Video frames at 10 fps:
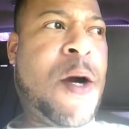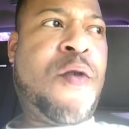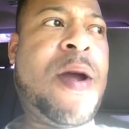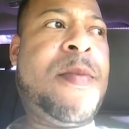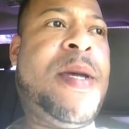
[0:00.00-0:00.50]

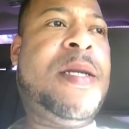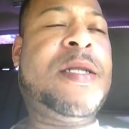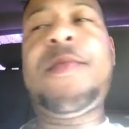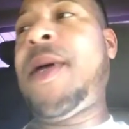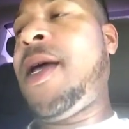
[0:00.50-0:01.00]
great
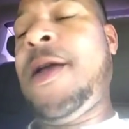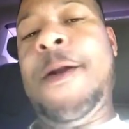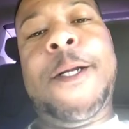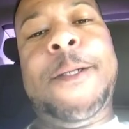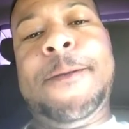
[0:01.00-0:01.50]
businessman.
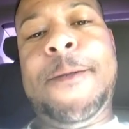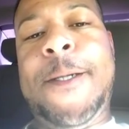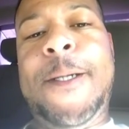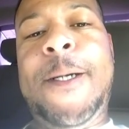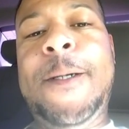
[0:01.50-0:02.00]

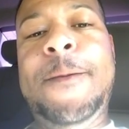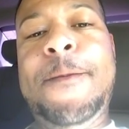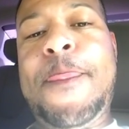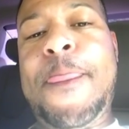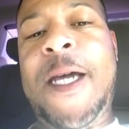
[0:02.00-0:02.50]
You know,
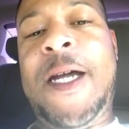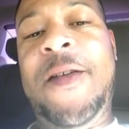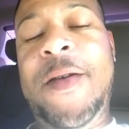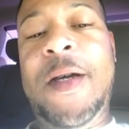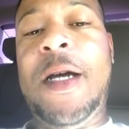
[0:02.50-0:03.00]
and I
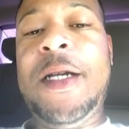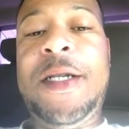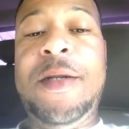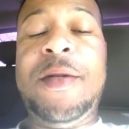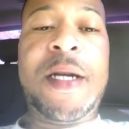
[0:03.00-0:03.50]
feel like
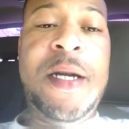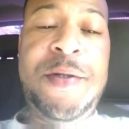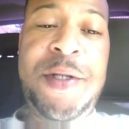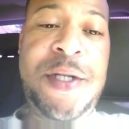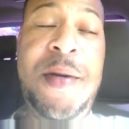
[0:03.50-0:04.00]
the
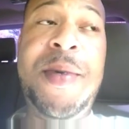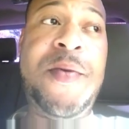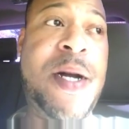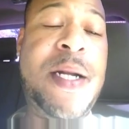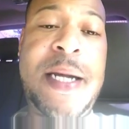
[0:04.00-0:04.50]
country should be
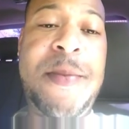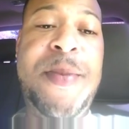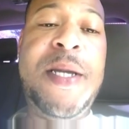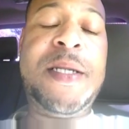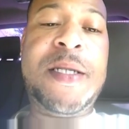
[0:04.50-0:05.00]
ran like a
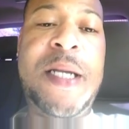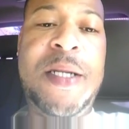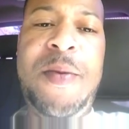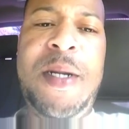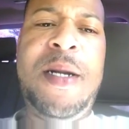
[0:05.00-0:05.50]
business.
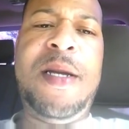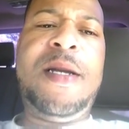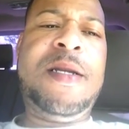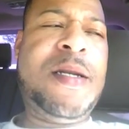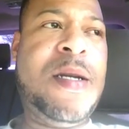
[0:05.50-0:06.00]
That's what it
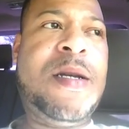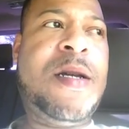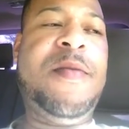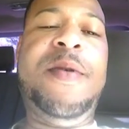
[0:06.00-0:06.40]
is, a